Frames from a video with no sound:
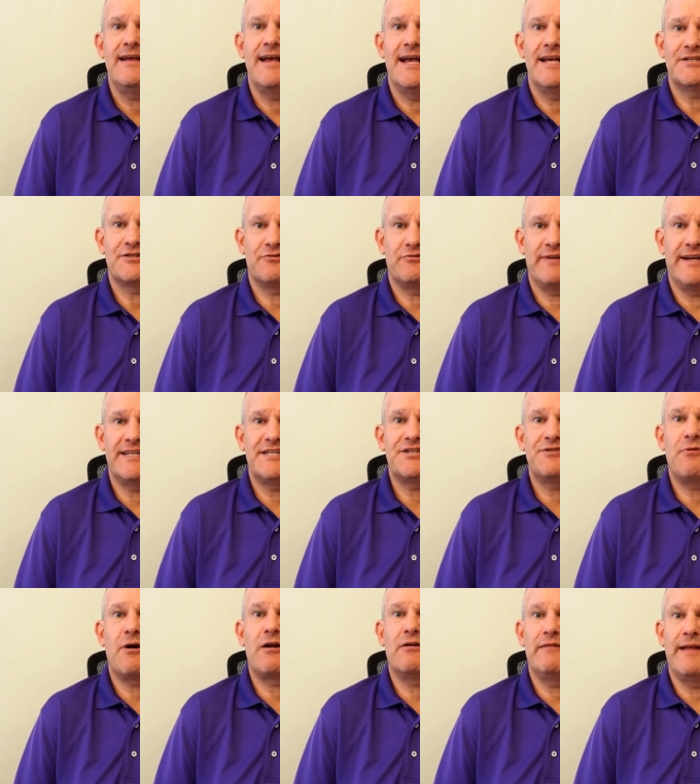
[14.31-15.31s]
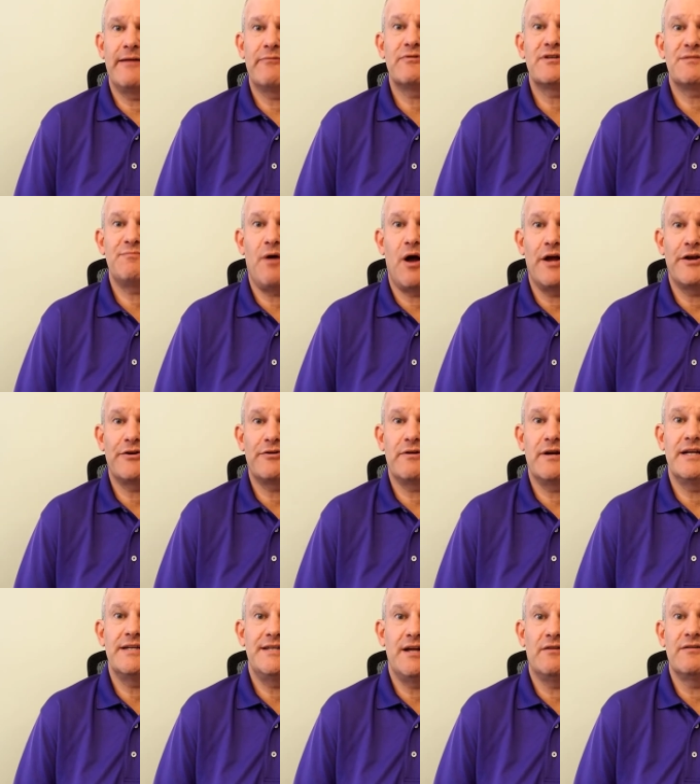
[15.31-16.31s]
as it relates to our lay responder
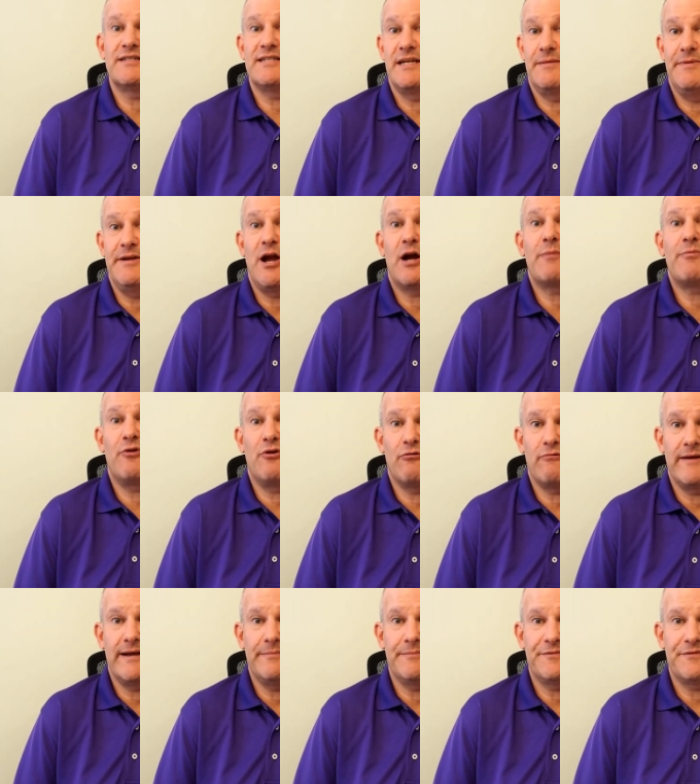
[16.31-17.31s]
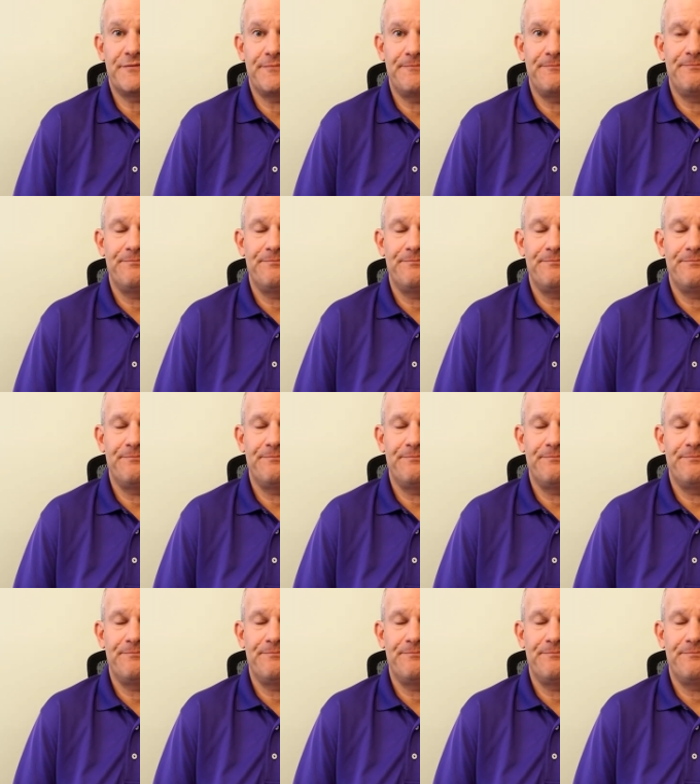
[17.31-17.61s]
adult CPR programs.